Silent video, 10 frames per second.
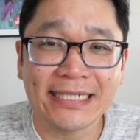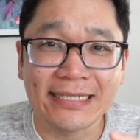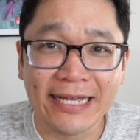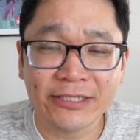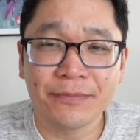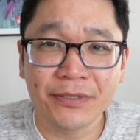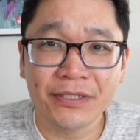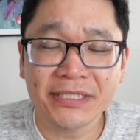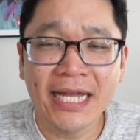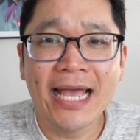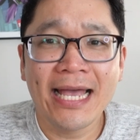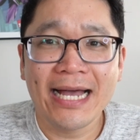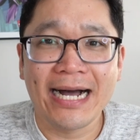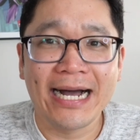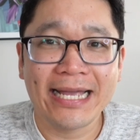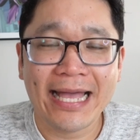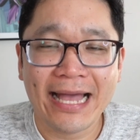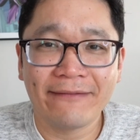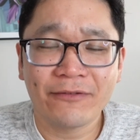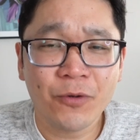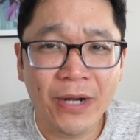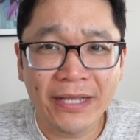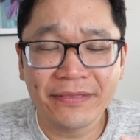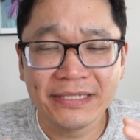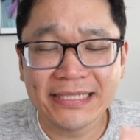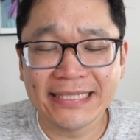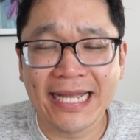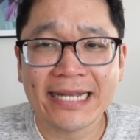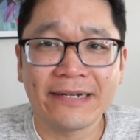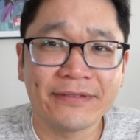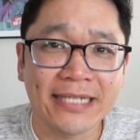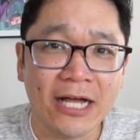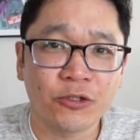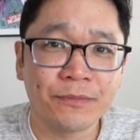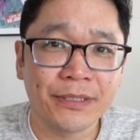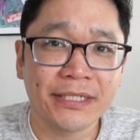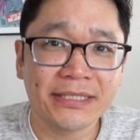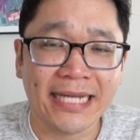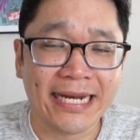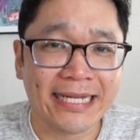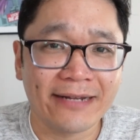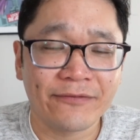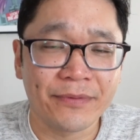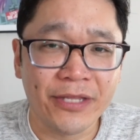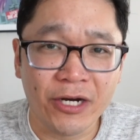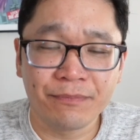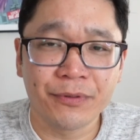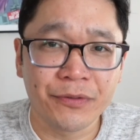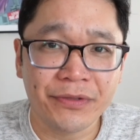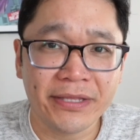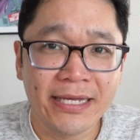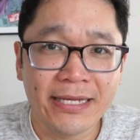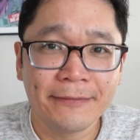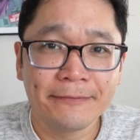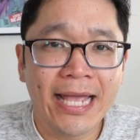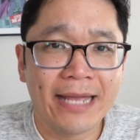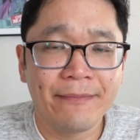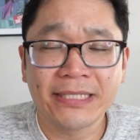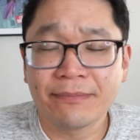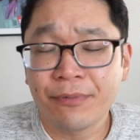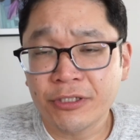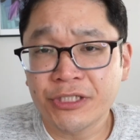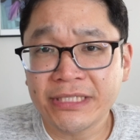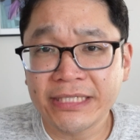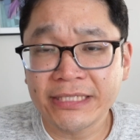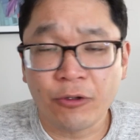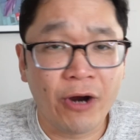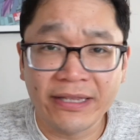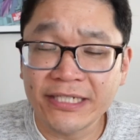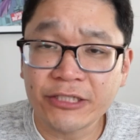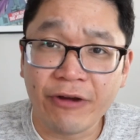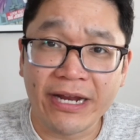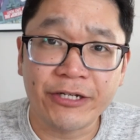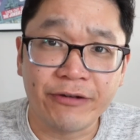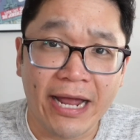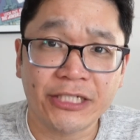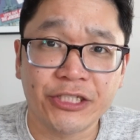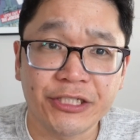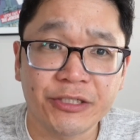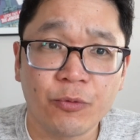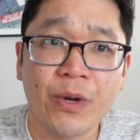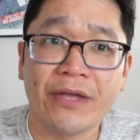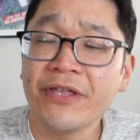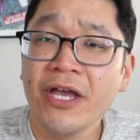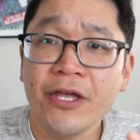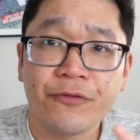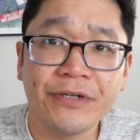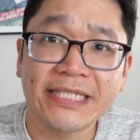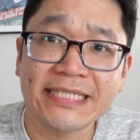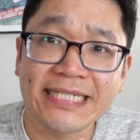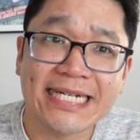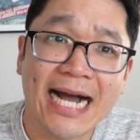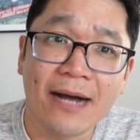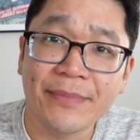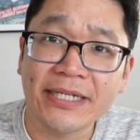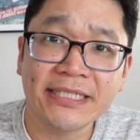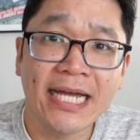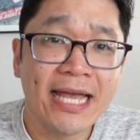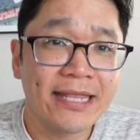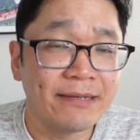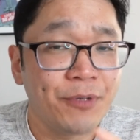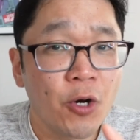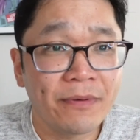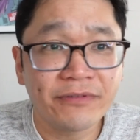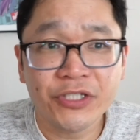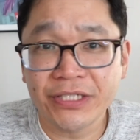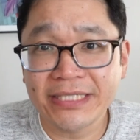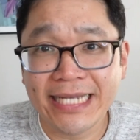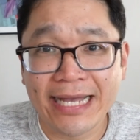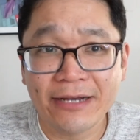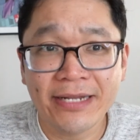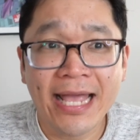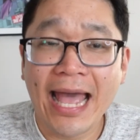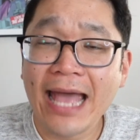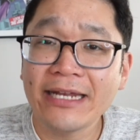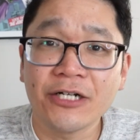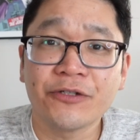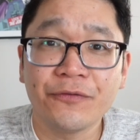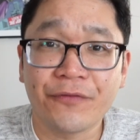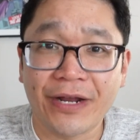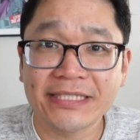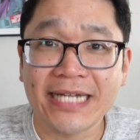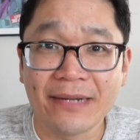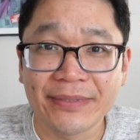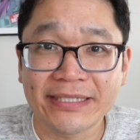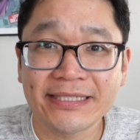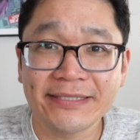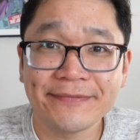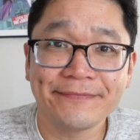Collectibles. I have quite the stack of dollar books that I got from their booth and made some purchases, or at least great interactions with 360 Comics, the Pope of Chillytown, and Uncle Frank's Comics.